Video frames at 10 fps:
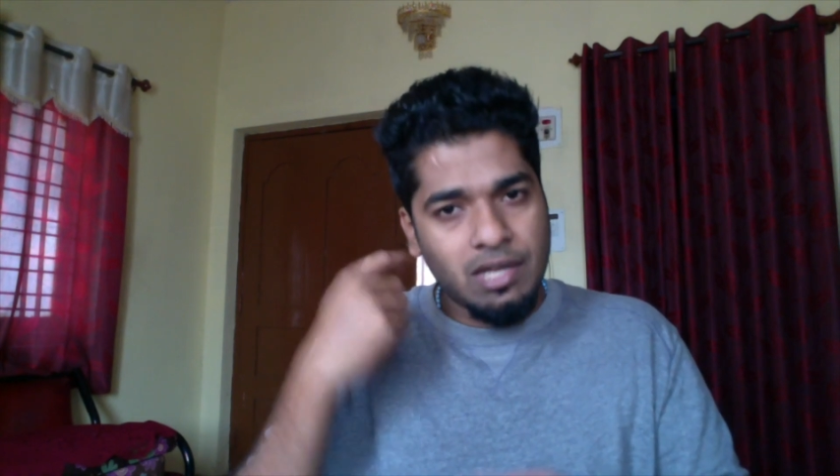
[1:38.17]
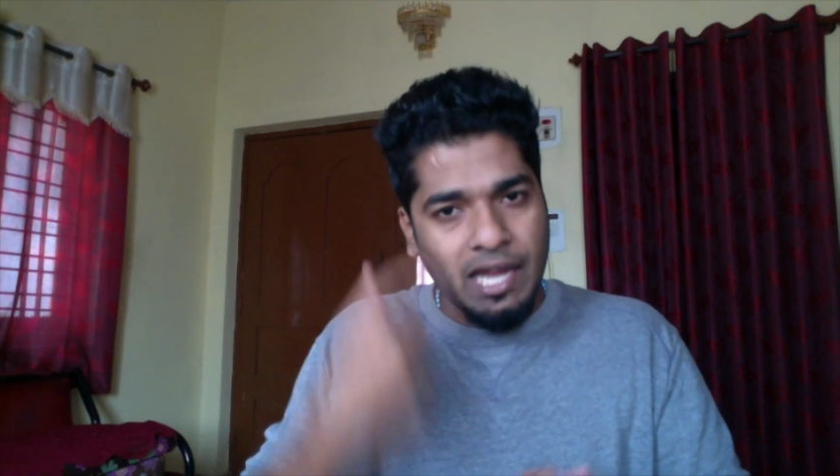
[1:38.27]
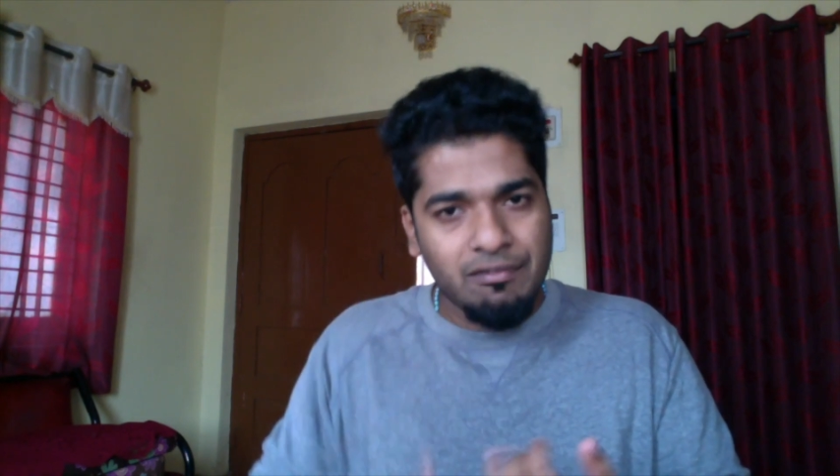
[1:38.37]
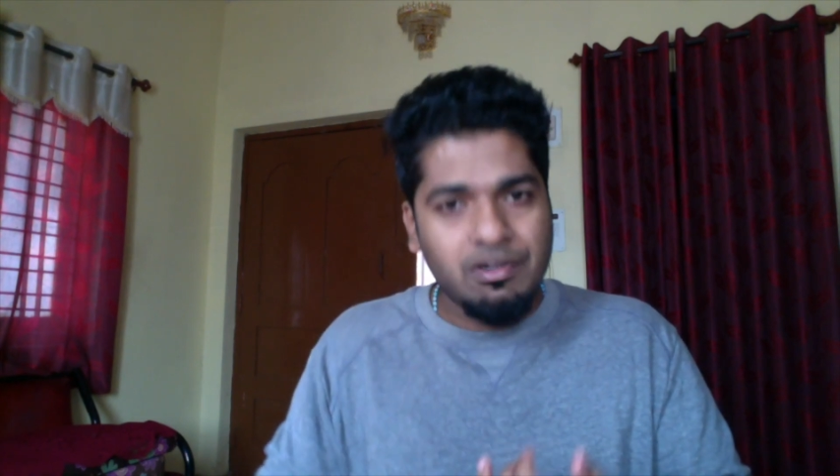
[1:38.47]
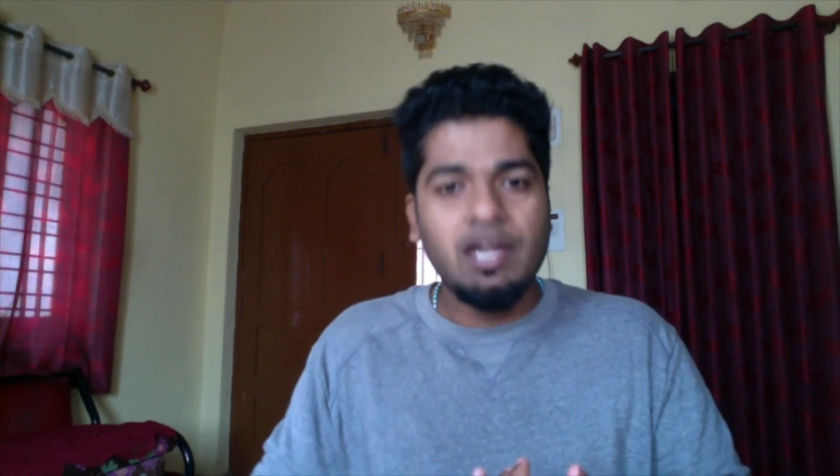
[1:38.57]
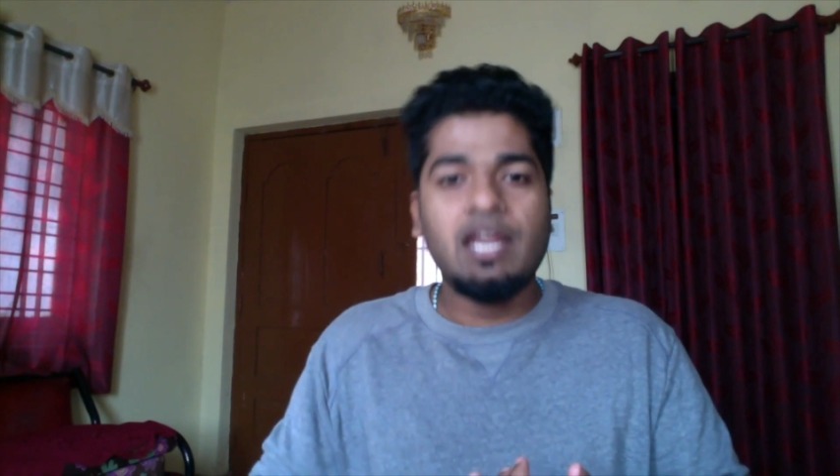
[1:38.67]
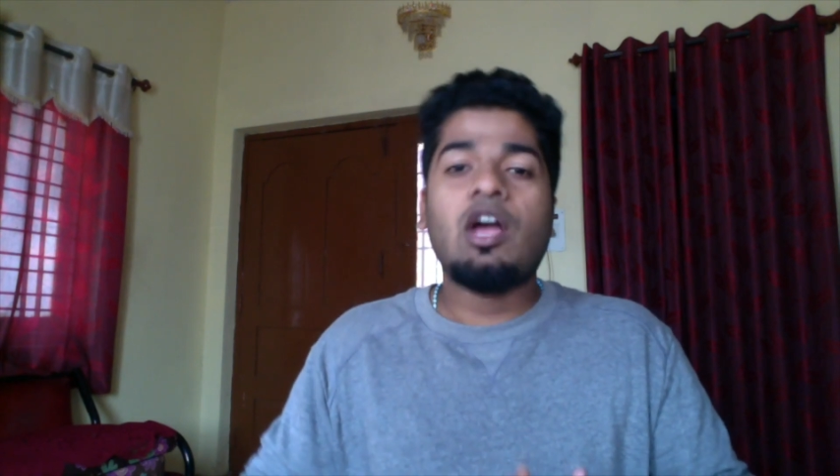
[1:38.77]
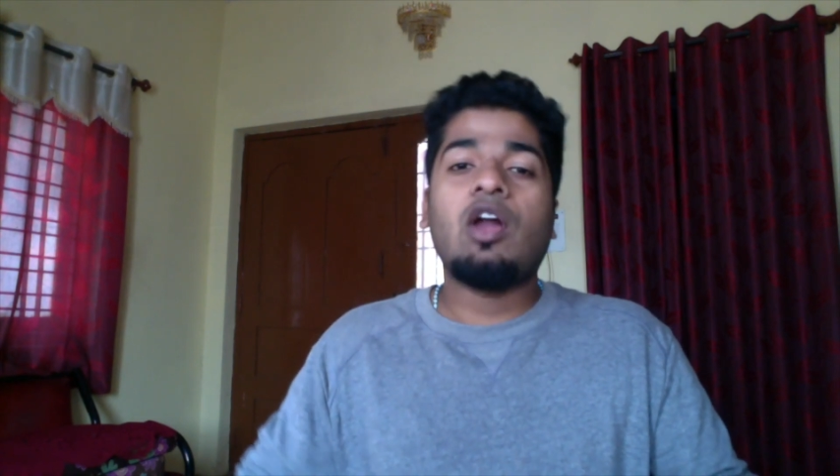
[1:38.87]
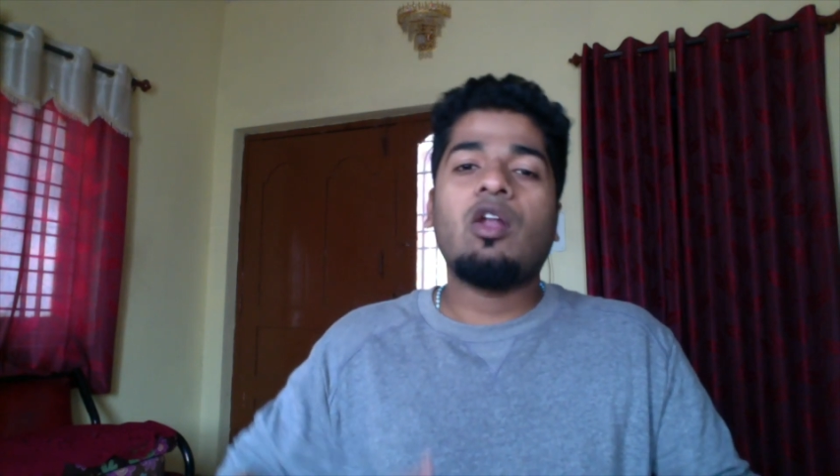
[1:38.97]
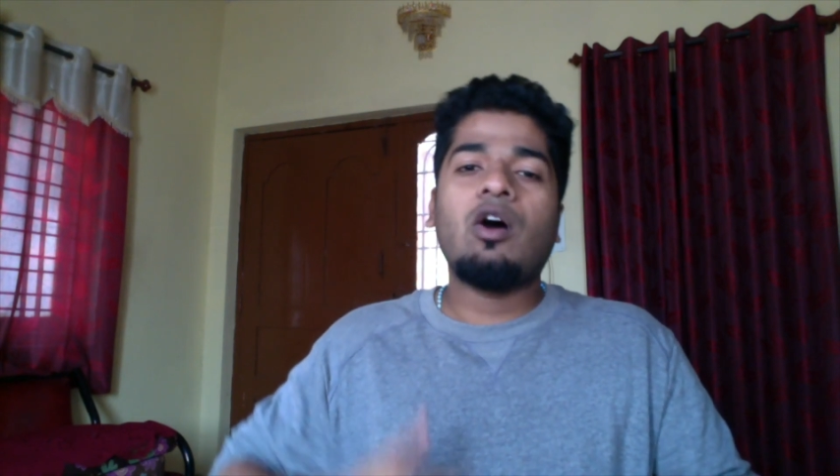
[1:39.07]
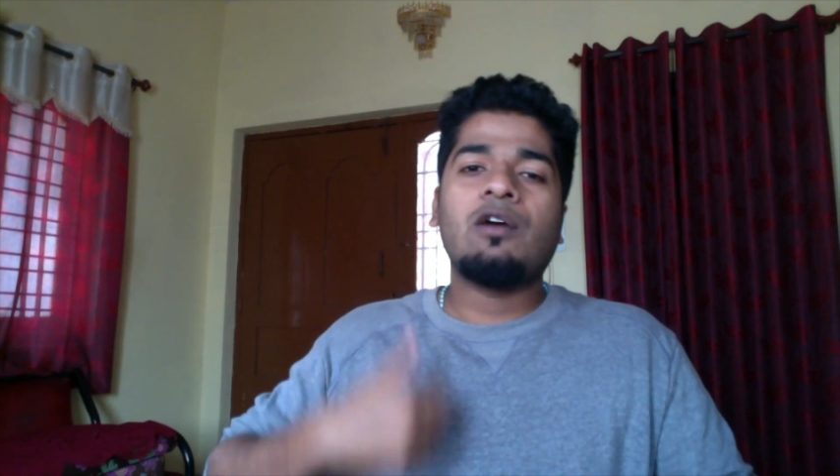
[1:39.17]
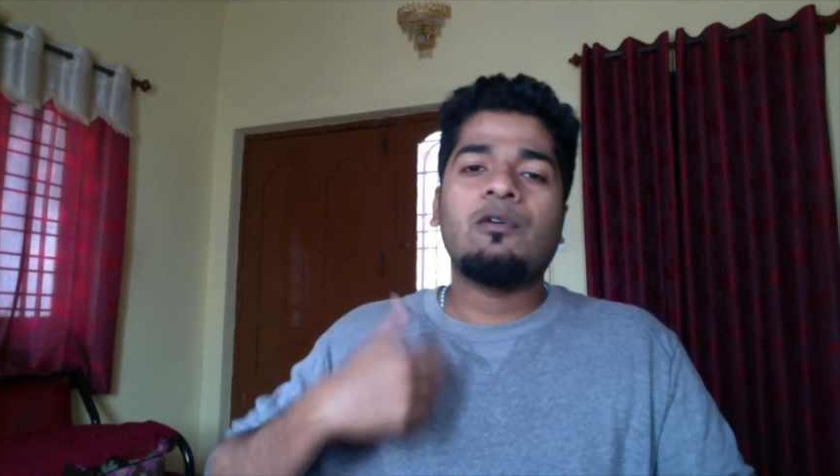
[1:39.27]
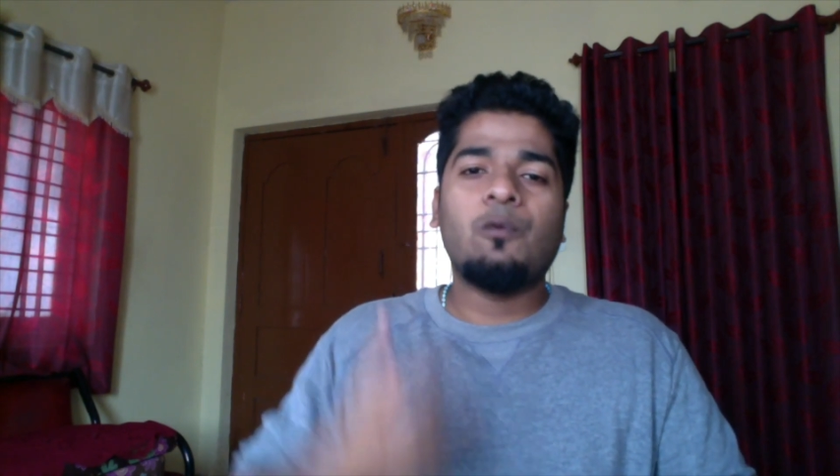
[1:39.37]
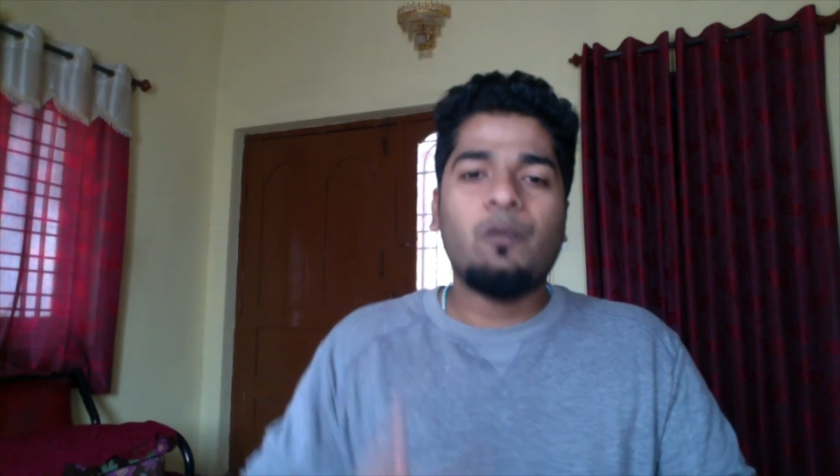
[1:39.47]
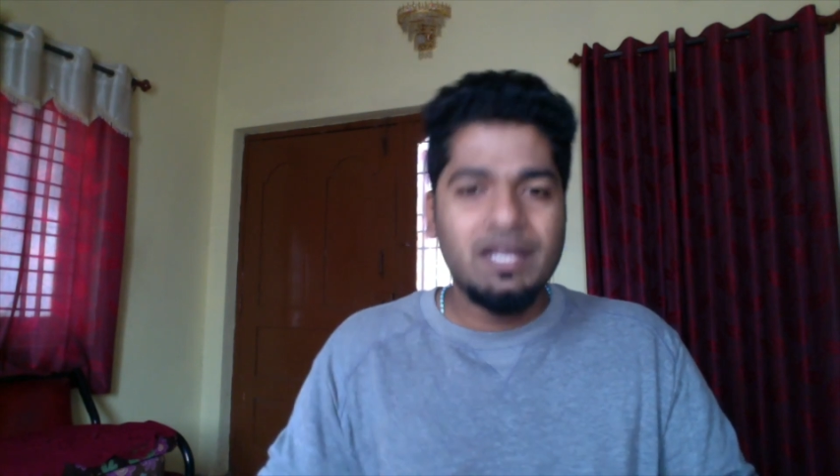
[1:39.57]
live trading
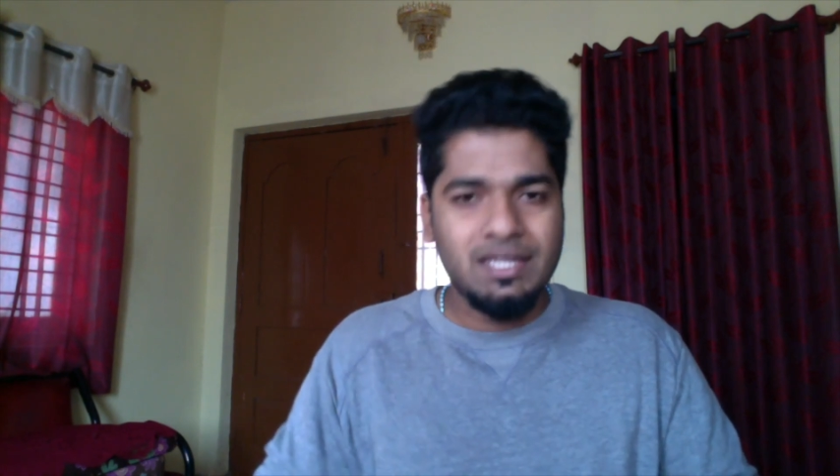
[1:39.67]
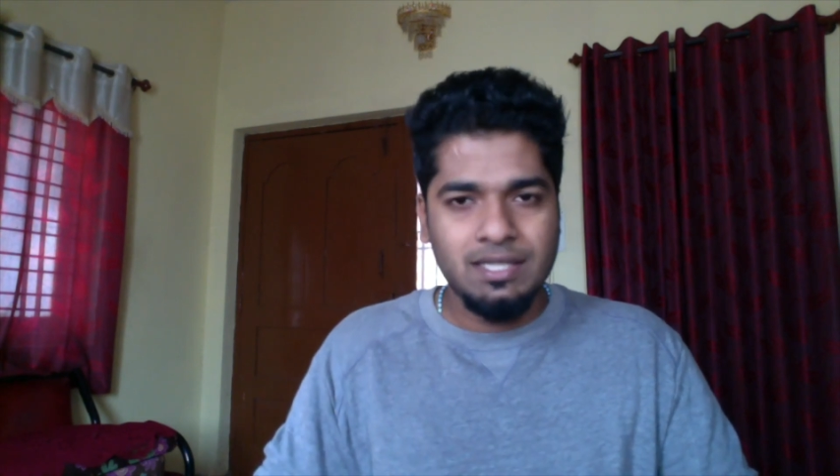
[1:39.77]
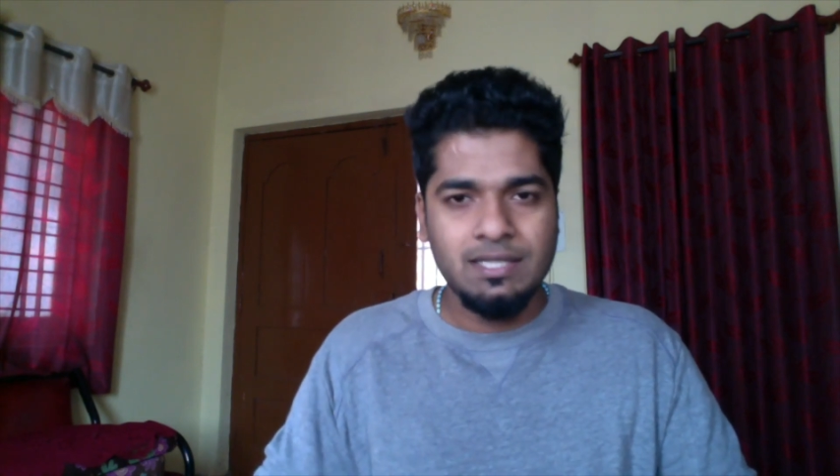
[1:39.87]
along with